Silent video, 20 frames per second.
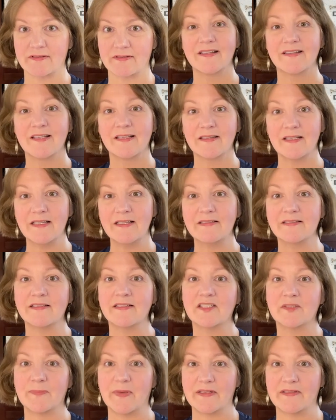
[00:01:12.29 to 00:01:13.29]
The least
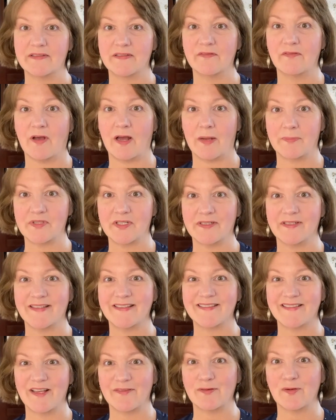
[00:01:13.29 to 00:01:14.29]
expensive option is
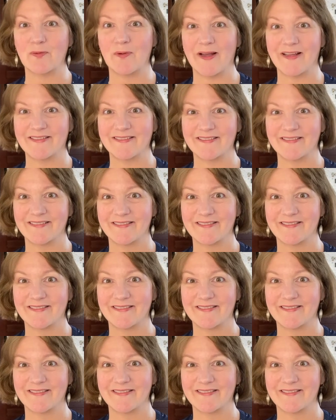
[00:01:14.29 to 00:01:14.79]
level one.